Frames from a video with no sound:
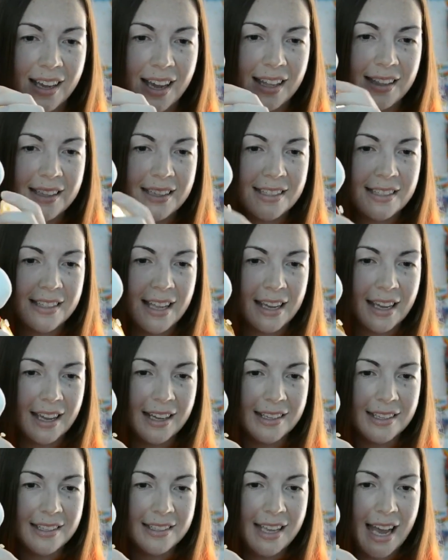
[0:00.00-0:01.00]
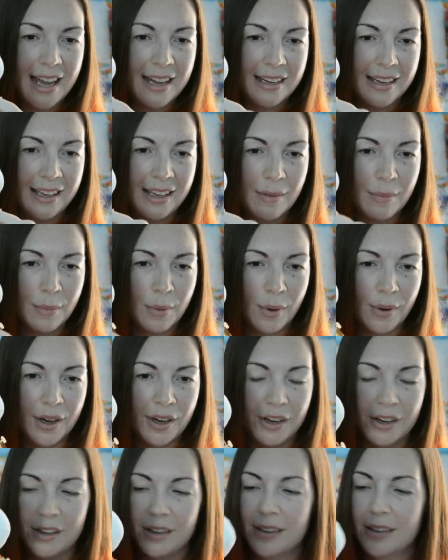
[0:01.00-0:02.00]
And this is like a satiny
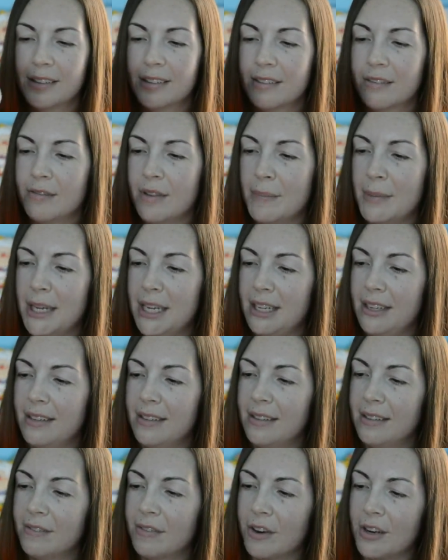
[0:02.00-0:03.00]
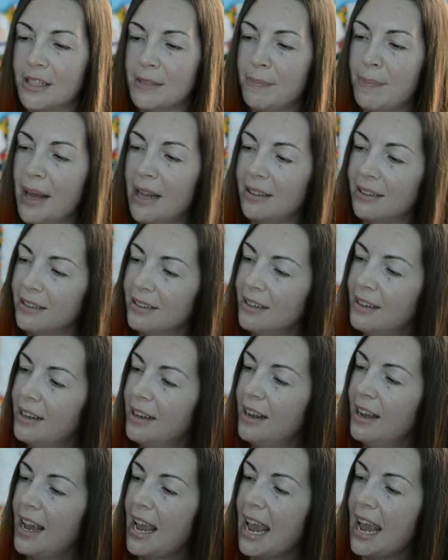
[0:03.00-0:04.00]
embroidered ribbon for his belt,
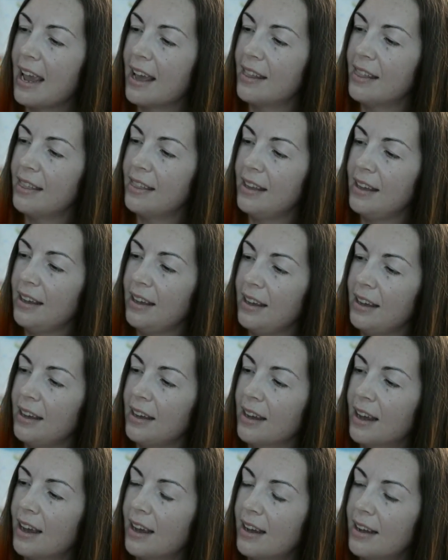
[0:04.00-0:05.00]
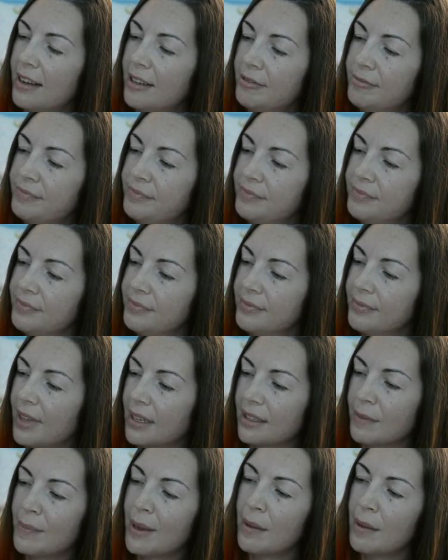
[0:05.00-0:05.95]
and the like the